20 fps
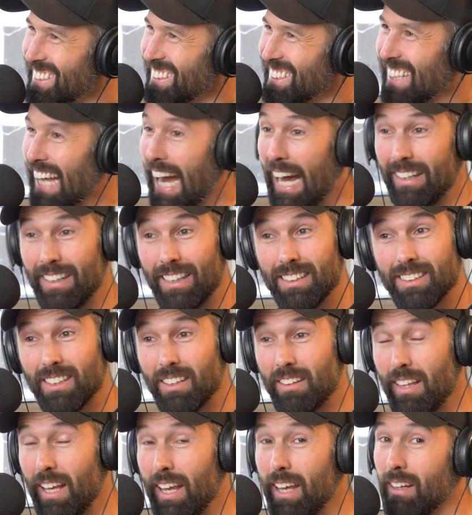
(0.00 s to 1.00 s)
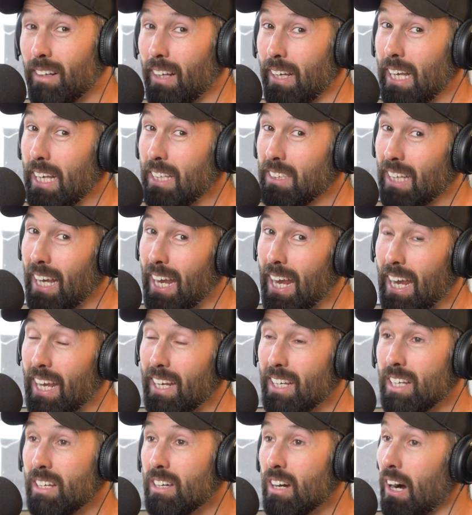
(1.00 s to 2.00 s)
And that's the thing, like he's a handy
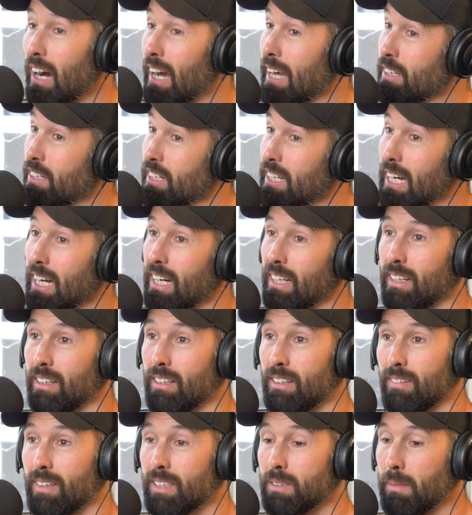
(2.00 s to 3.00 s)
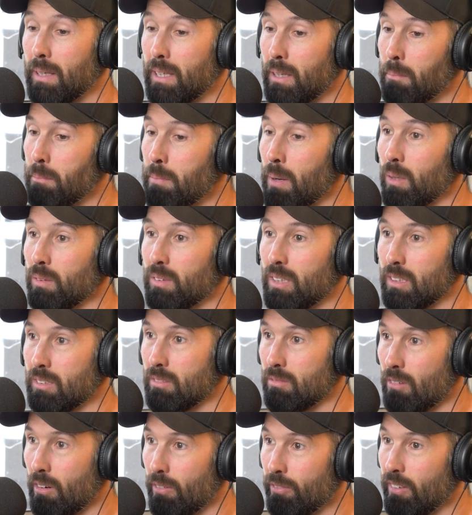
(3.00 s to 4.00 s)
guy, and you can't underestimate the belt doesn't
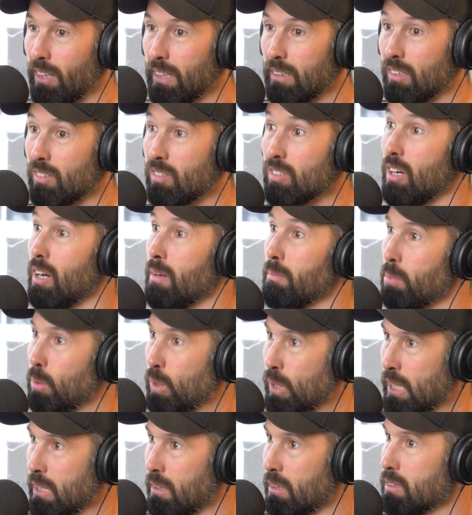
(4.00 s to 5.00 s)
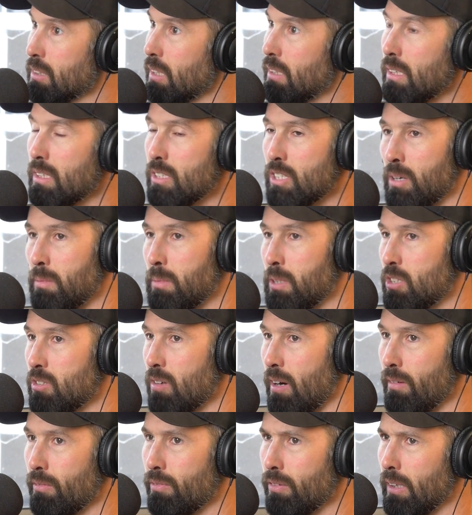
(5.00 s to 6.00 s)
reflect the time put in because I think Jeremy's
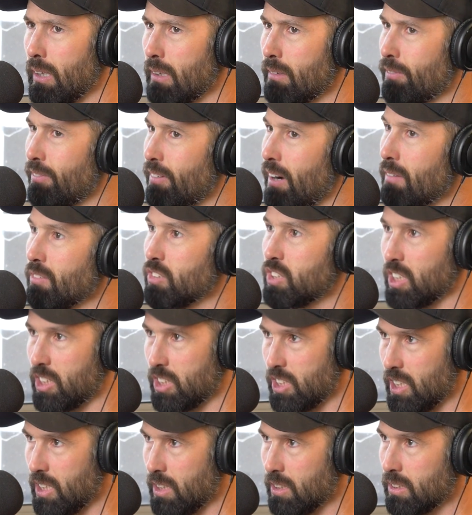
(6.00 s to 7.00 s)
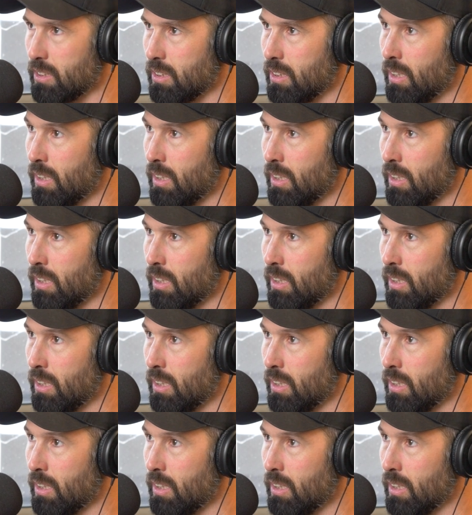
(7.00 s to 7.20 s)
trained for like five or six years.